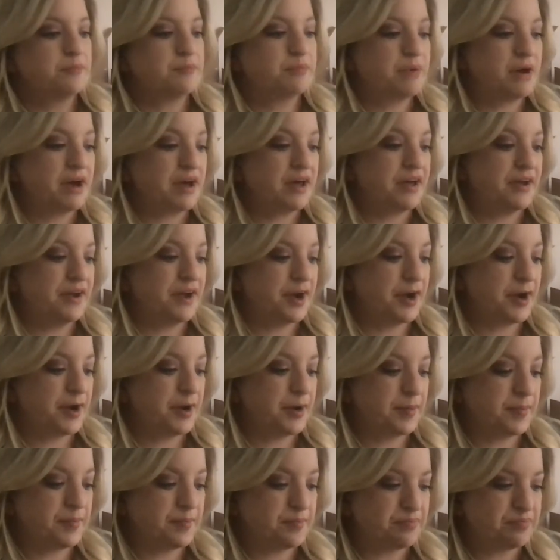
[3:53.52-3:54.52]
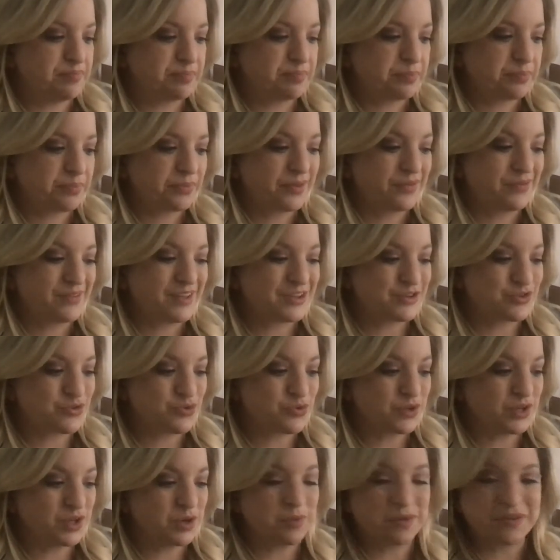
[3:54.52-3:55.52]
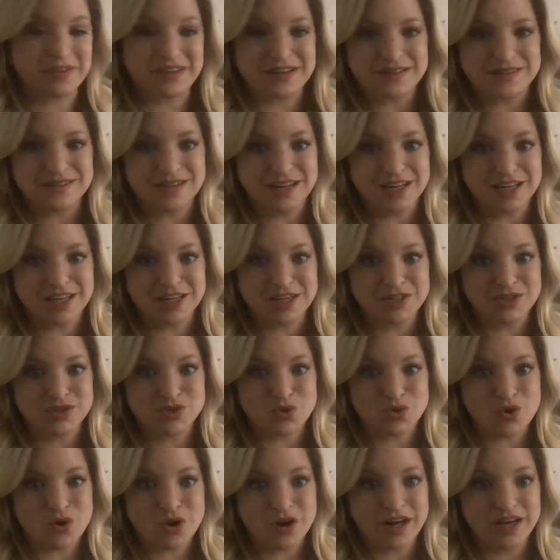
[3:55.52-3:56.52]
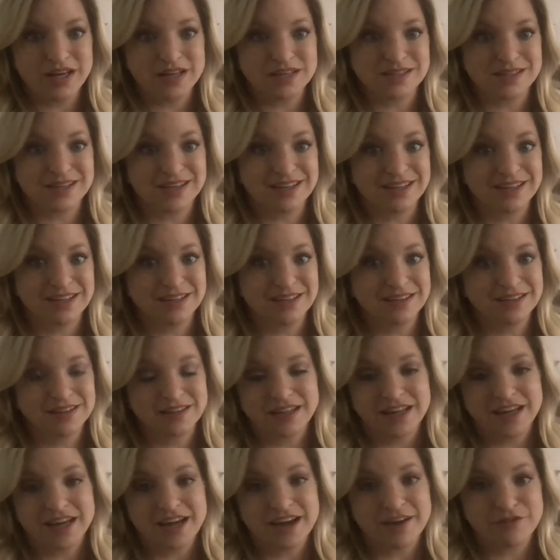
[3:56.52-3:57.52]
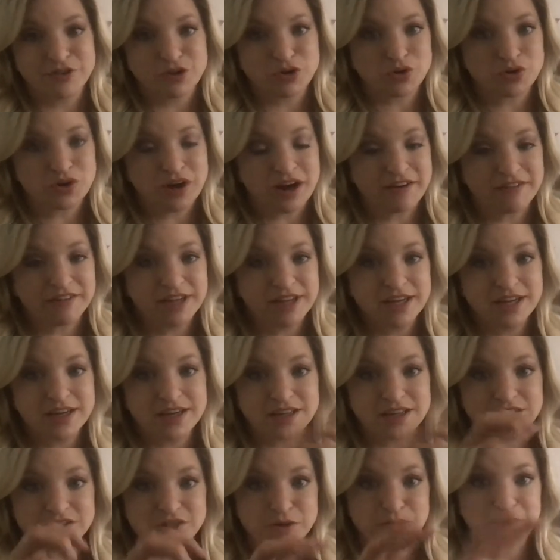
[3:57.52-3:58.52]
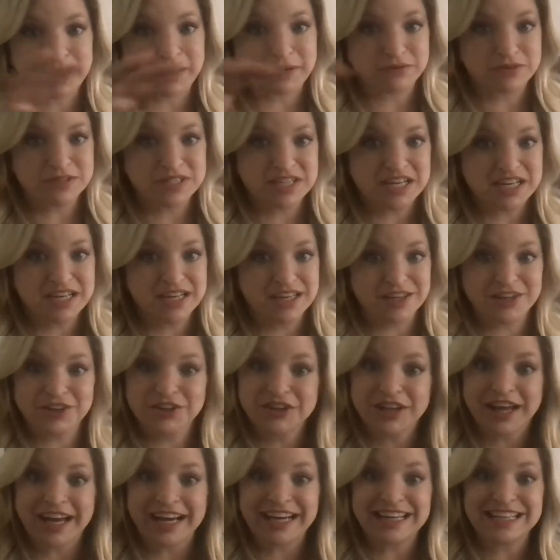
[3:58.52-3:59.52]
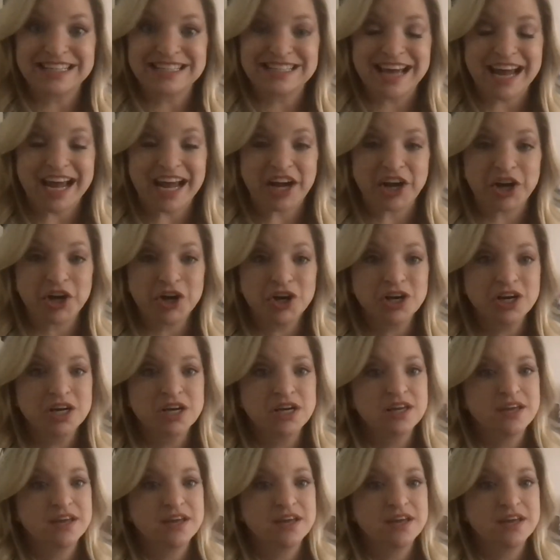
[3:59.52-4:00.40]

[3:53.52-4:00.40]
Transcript: but um, that's really what they said in the story is that they have no gravity because they're bouncing and they're light is air